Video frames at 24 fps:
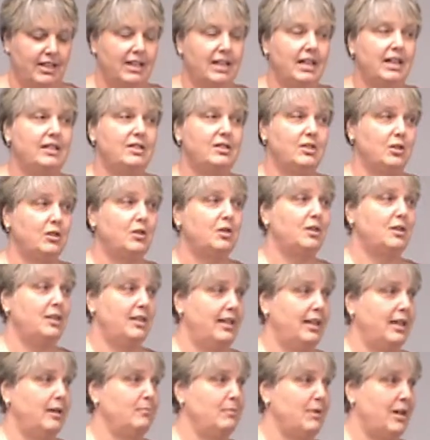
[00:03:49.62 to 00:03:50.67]
It's a good
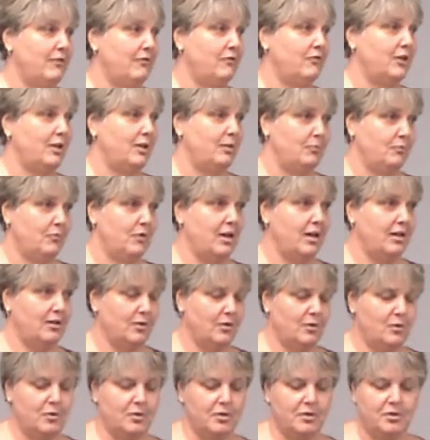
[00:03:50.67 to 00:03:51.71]
thing my friend brought her
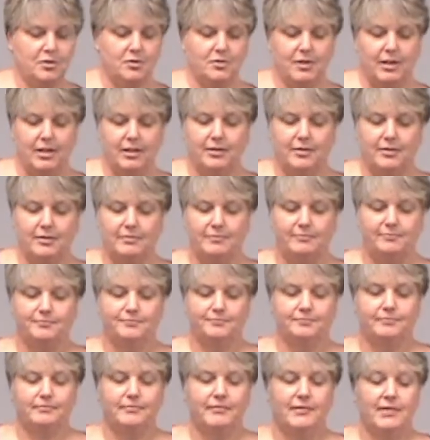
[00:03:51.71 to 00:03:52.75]
horse trailer.
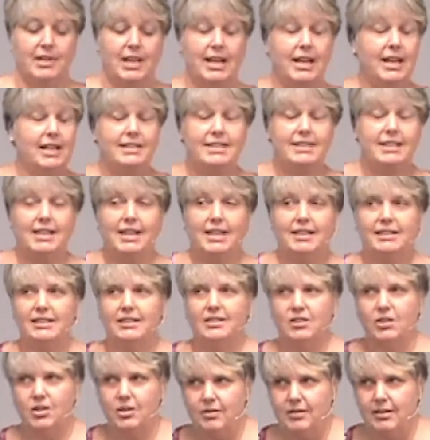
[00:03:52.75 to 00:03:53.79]
Like I said, I
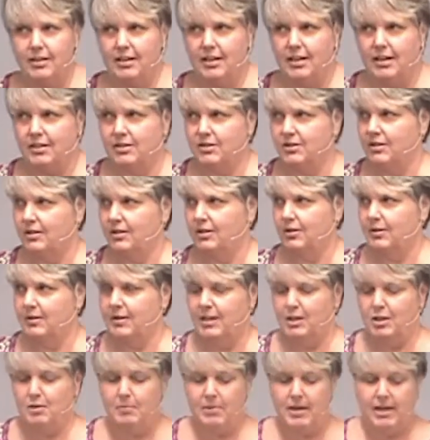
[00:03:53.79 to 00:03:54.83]
didn't go to the auction
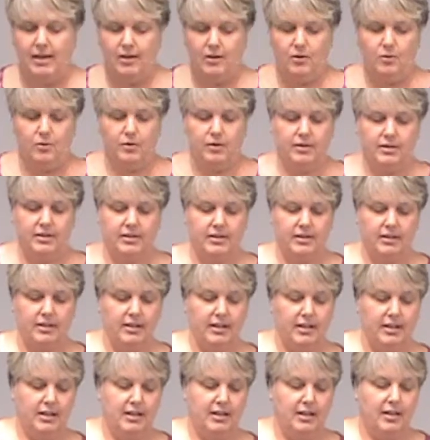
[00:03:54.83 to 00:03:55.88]
looking to buy a horse.
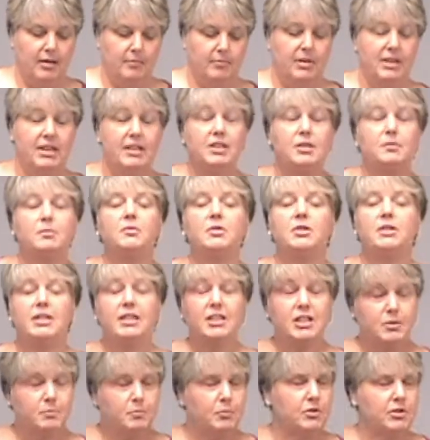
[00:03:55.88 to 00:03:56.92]
But in
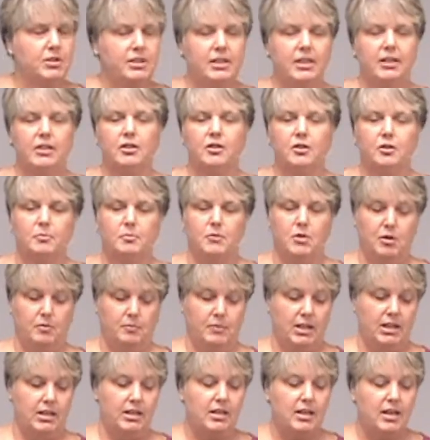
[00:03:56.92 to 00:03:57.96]
this particular
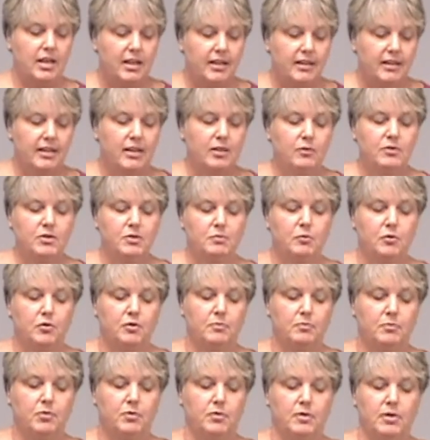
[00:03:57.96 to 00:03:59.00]
moment, nothing was more
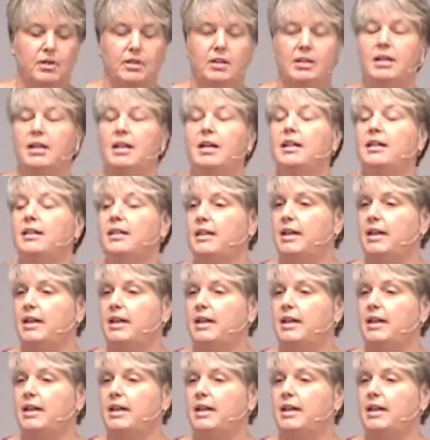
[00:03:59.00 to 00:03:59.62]
important than